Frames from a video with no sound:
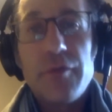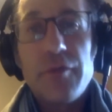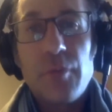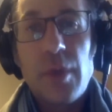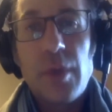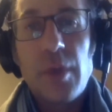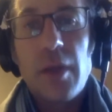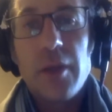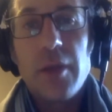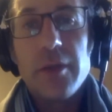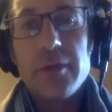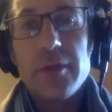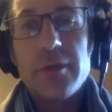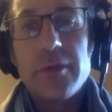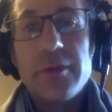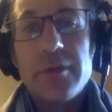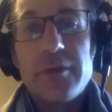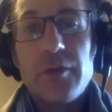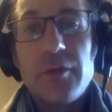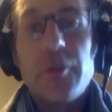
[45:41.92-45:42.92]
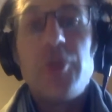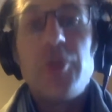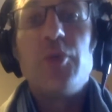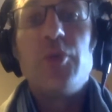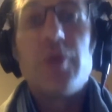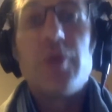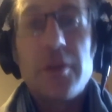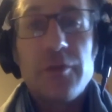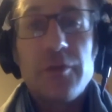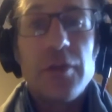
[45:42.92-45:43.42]
well, so that you
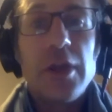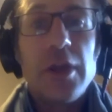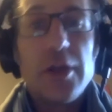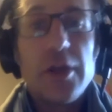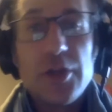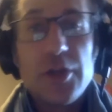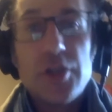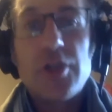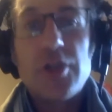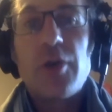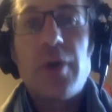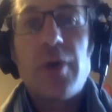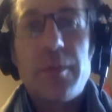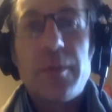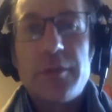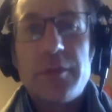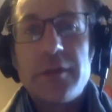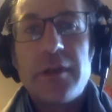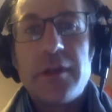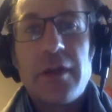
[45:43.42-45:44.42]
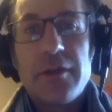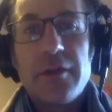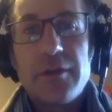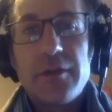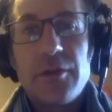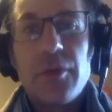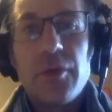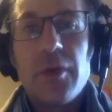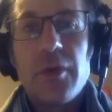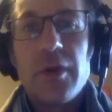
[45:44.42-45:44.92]
can show up to death's
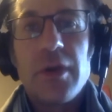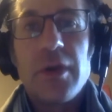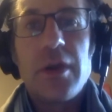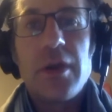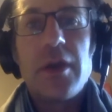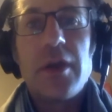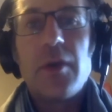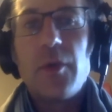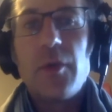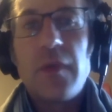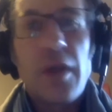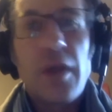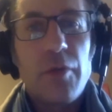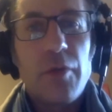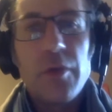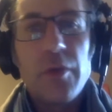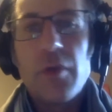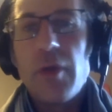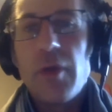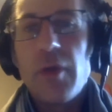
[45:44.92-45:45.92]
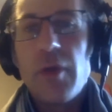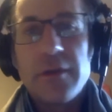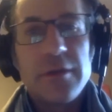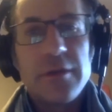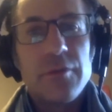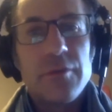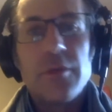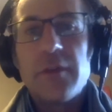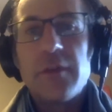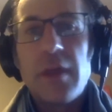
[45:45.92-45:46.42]
door without regrets
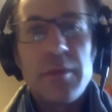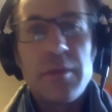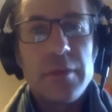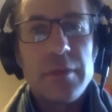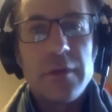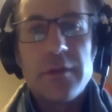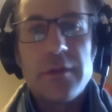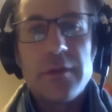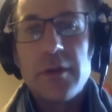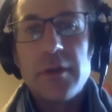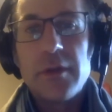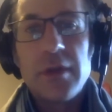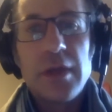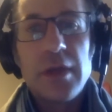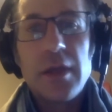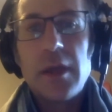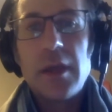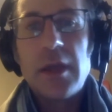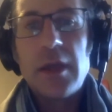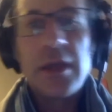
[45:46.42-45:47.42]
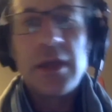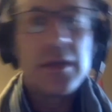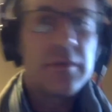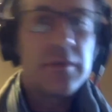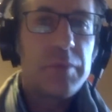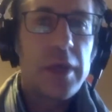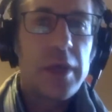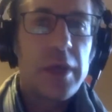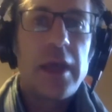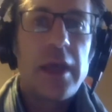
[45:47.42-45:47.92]
and resentments and hidden
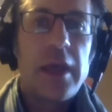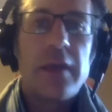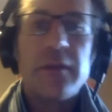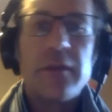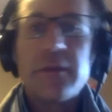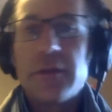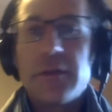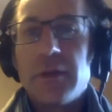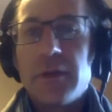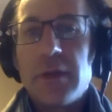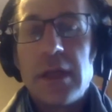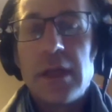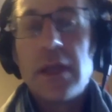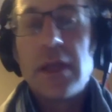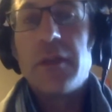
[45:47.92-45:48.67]
pains, and the